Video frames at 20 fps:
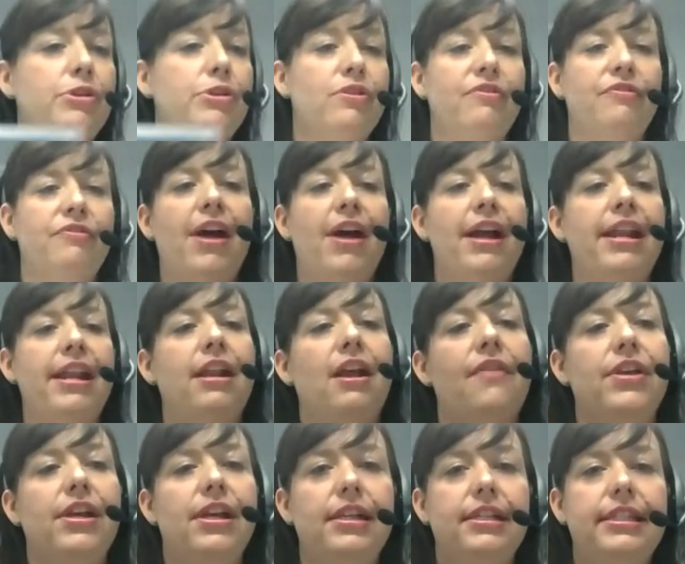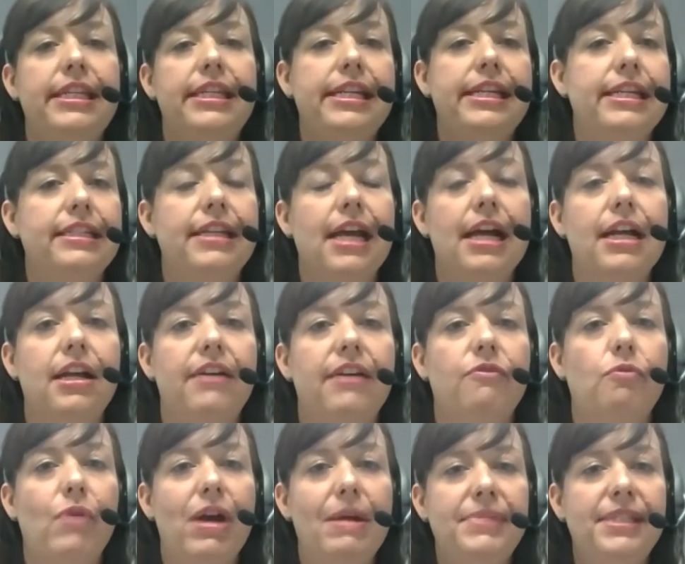can find it on the tn.gov
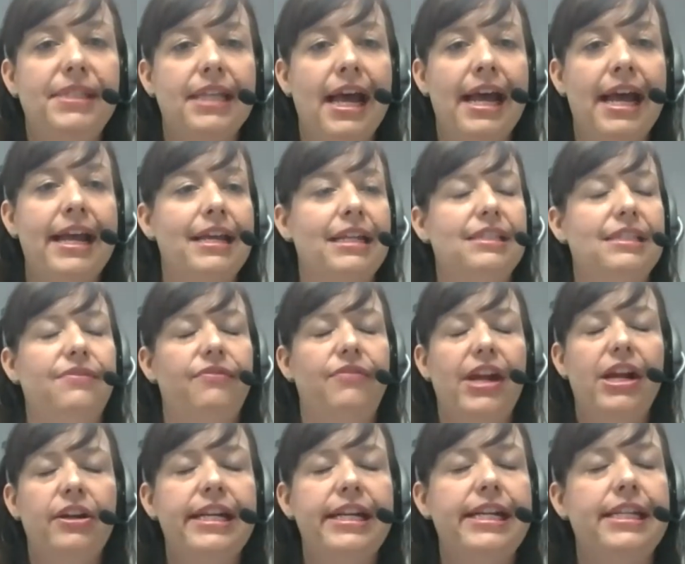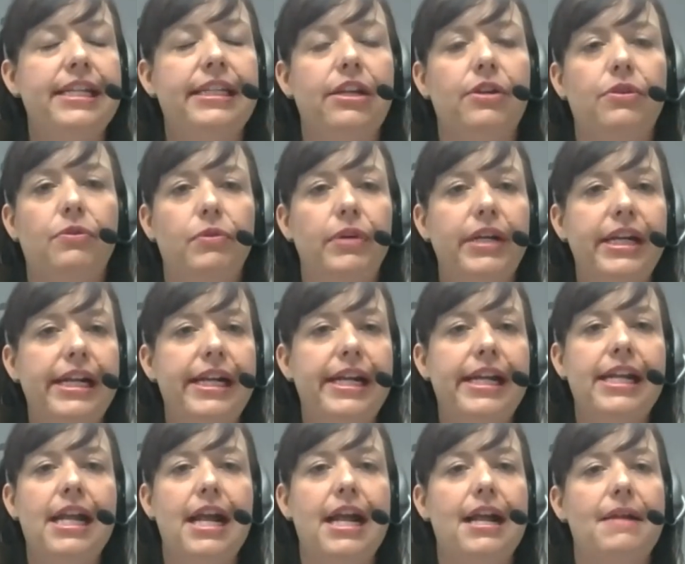website. It's very easy to
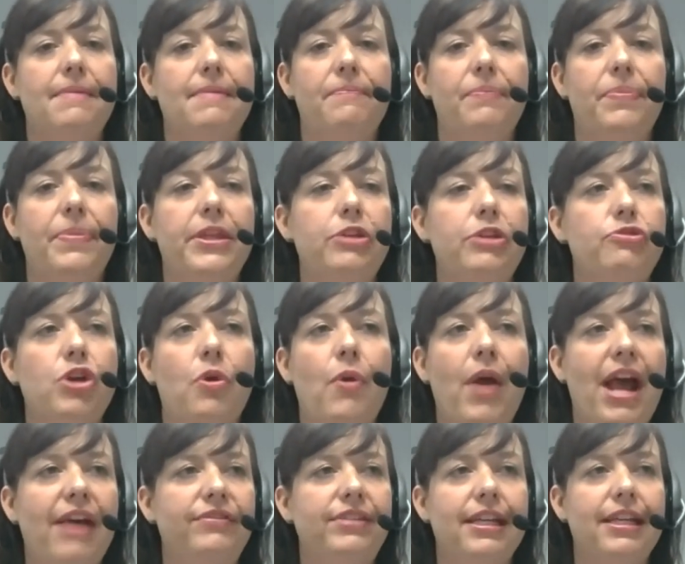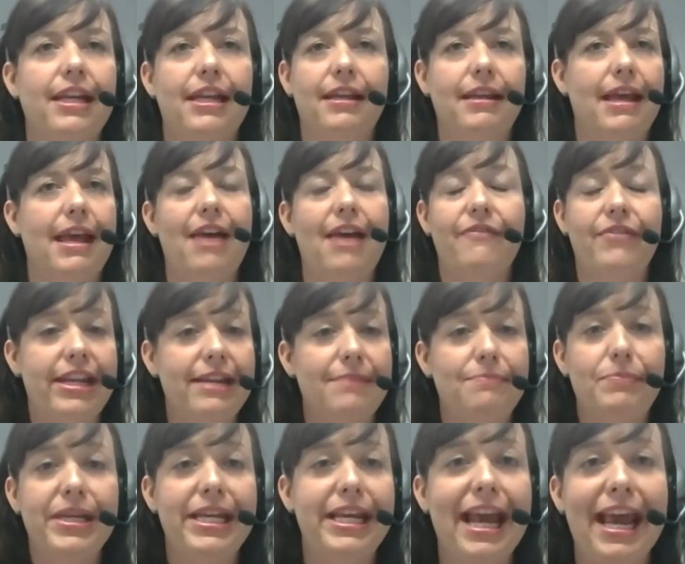read. You don't have to have an
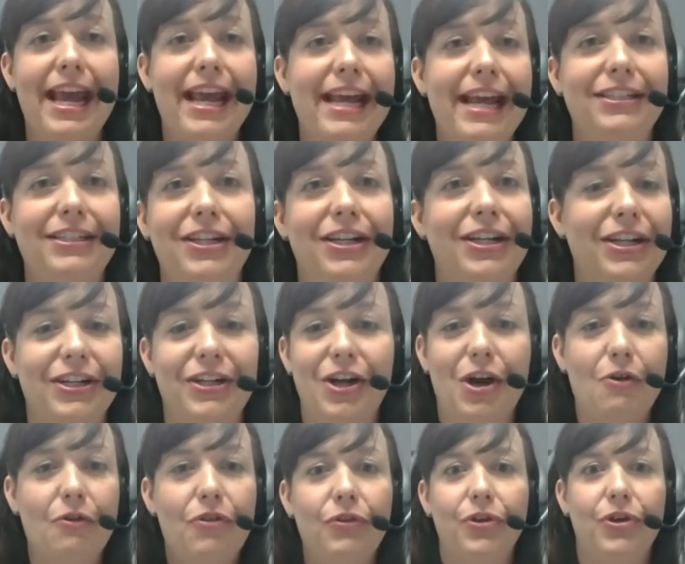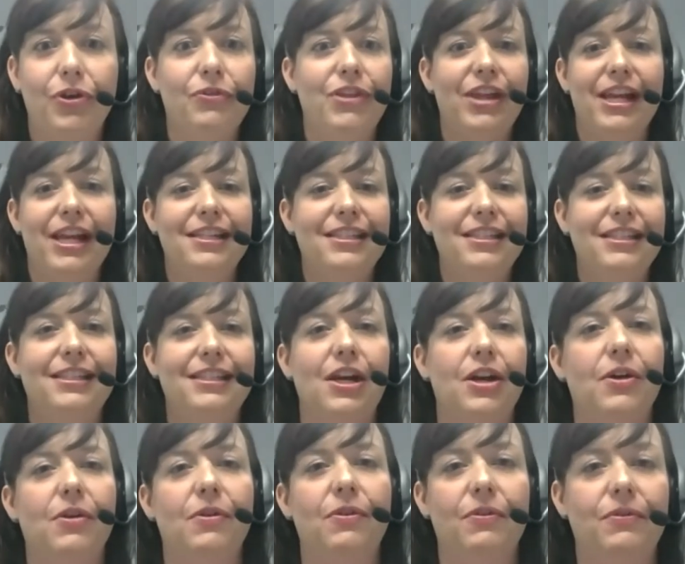MBA to go through this,
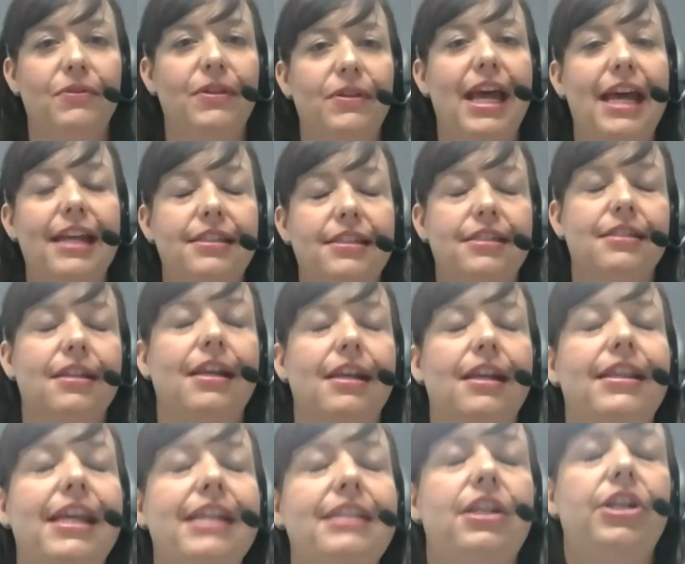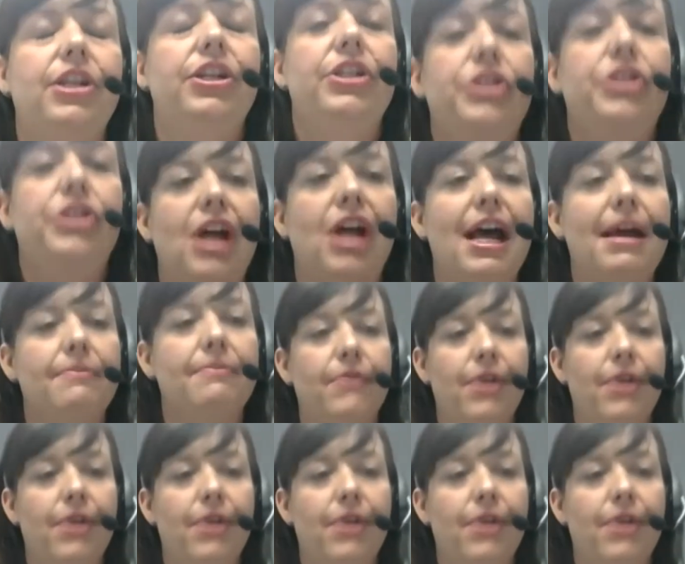so they did a good job